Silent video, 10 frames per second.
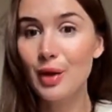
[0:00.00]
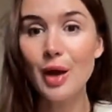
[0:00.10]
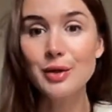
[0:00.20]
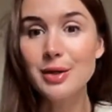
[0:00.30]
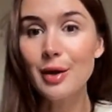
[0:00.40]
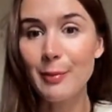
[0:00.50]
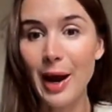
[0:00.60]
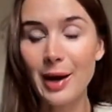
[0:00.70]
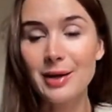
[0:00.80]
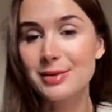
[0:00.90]
a year
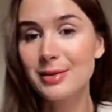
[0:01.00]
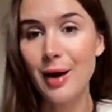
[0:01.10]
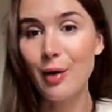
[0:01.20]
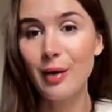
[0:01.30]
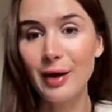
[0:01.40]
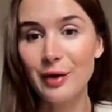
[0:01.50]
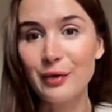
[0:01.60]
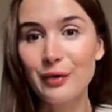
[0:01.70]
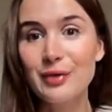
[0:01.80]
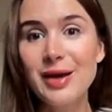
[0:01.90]
back is now kind
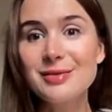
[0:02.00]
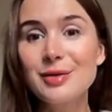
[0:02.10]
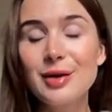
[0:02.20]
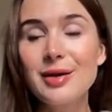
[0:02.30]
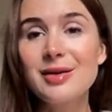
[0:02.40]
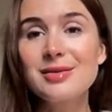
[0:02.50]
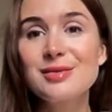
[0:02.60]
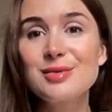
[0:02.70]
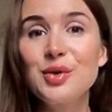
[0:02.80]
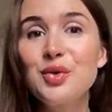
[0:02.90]
of
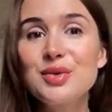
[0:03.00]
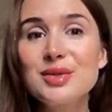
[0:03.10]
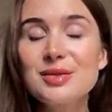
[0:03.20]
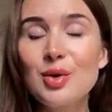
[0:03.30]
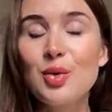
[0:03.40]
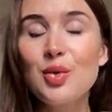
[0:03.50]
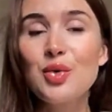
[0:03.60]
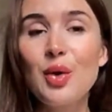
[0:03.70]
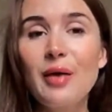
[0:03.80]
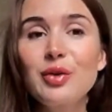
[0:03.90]
yesterday's news. So you,
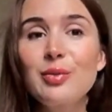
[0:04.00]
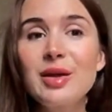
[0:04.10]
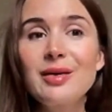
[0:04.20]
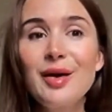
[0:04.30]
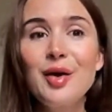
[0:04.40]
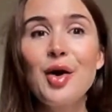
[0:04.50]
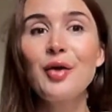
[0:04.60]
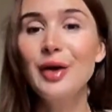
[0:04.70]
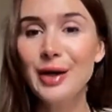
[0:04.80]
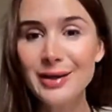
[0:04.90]
you have to be a
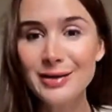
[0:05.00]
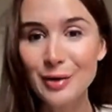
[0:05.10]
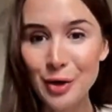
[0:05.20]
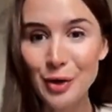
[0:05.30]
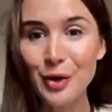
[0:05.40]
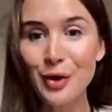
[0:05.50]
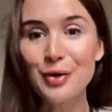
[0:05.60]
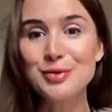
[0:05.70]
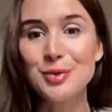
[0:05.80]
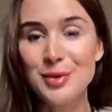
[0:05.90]
very keen learner
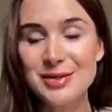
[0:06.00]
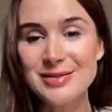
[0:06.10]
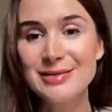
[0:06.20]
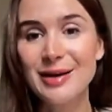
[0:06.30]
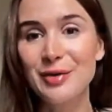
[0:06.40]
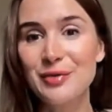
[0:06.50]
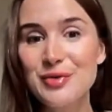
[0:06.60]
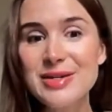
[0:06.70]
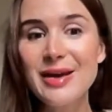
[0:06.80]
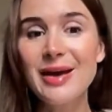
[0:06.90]
who's always kind of
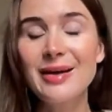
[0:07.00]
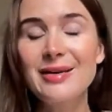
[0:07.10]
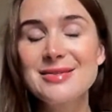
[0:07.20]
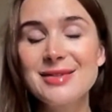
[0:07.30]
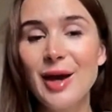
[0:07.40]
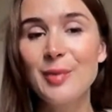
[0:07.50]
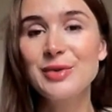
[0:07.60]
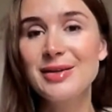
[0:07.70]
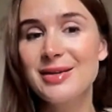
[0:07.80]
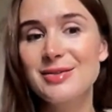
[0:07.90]
reading, staying up
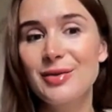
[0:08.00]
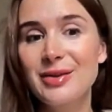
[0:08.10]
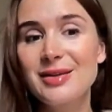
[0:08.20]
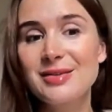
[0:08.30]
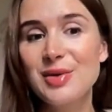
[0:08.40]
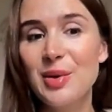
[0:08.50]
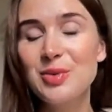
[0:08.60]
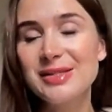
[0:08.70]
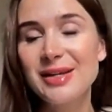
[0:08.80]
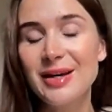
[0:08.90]
to date on things. So I
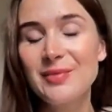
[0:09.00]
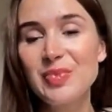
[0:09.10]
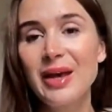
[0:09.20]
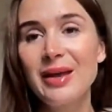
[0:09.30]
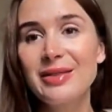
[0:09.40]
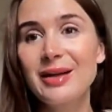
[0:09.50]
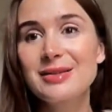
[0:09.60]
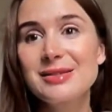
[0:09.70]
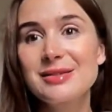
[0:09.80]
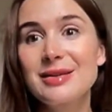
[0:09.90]
would say
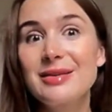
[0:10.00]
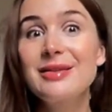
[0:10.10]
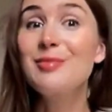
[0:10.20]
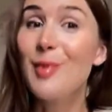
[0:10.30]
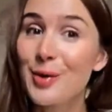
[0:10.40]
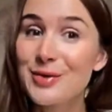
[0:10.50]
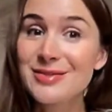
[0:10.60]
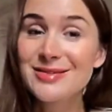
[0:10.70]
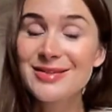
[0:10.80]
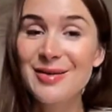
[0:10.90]
that's the
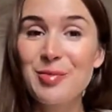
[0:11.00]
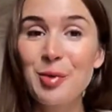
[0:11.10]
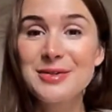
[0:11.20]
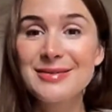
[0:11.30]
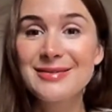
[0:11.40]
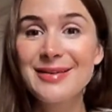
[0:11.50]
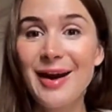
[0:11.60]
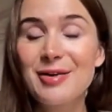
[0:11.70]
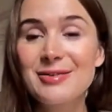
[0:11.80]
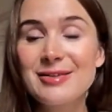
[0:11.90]
most important
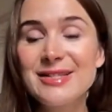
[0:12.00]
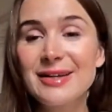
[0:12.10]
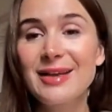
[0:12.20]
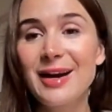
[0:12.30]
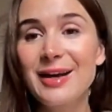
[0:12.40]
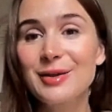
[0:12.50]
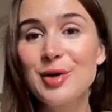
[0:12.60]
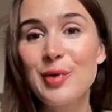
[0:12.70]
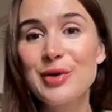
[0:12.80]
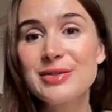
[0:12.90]
characteristic that I
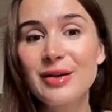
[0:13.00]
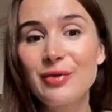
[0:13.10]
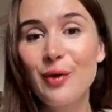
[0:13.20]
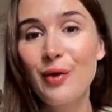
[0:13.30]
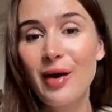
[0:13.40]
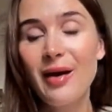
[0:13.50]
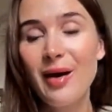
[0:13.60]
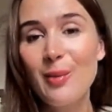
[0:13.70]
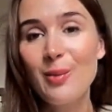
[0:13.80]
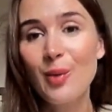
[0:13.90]
look personally for
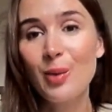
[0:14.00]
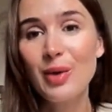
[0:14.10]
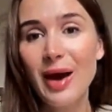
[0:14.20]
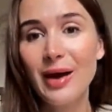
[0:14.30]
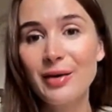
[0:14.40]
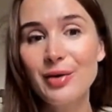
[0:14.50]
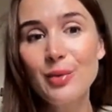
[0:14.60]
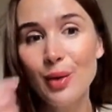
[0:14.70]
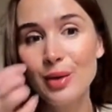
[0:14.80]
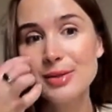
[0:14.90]
um, when we hire,
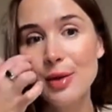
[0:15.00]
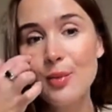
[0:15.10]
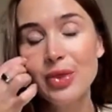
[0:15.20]
also.